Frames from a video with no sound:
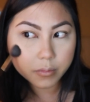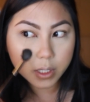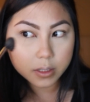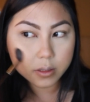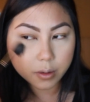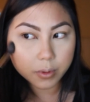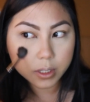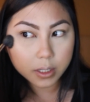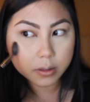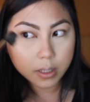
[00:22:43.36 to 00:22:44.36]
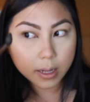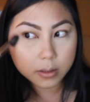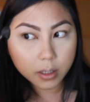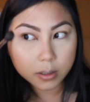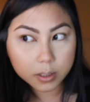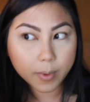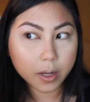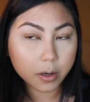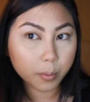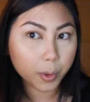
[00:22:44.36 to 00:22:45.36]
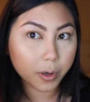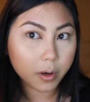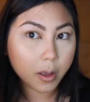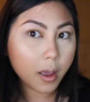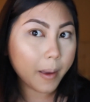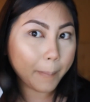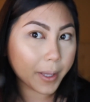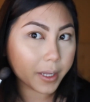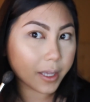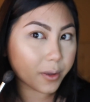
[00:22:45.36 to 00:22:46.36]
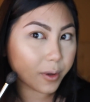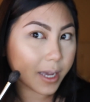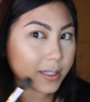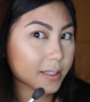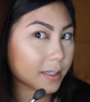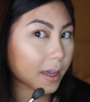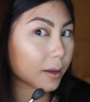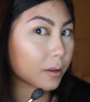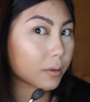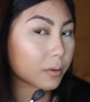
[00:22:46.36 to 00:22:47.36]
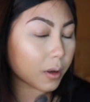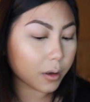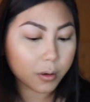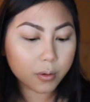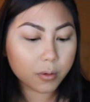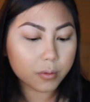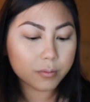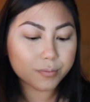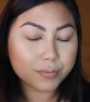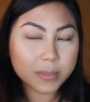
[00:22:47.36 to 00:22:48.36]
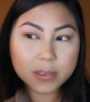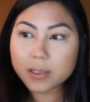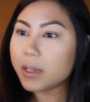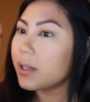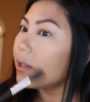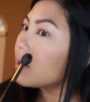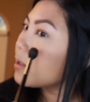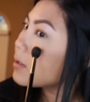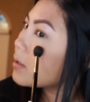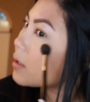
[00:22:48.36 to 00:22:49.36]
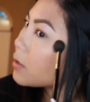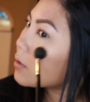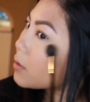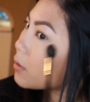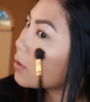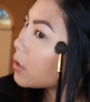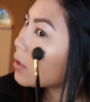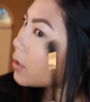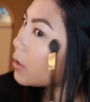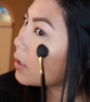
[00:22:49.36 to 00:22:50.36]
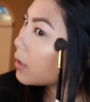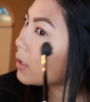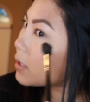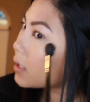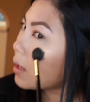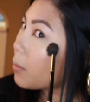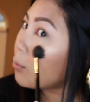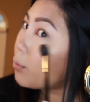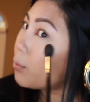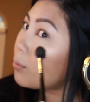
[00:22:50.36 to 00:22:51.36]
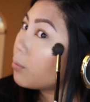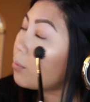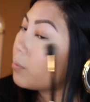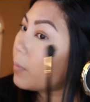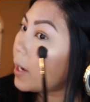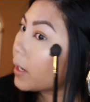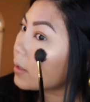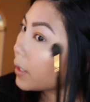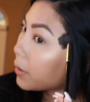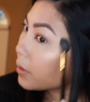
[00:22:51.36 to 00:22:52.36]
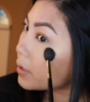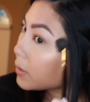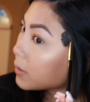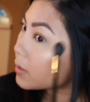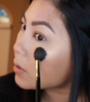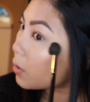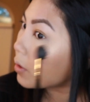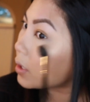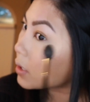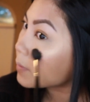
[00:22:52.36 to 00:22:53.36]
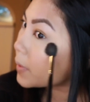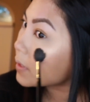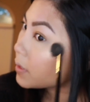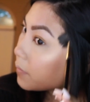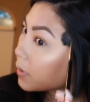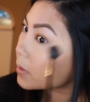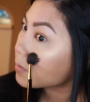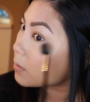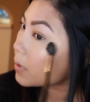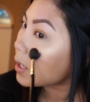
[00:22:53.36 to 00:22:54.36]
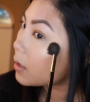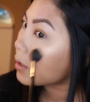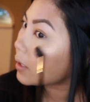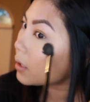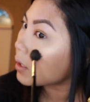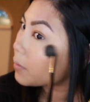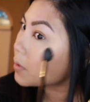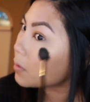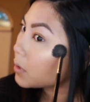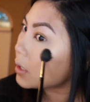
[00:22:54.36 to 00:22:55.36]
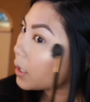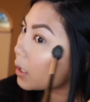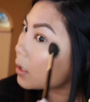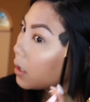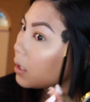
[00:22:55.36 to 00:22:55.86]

it's not really that talked about anymore. But can you guys see that glow? This thing is so good. This highlighter is so inexpensive as well. I think it was only like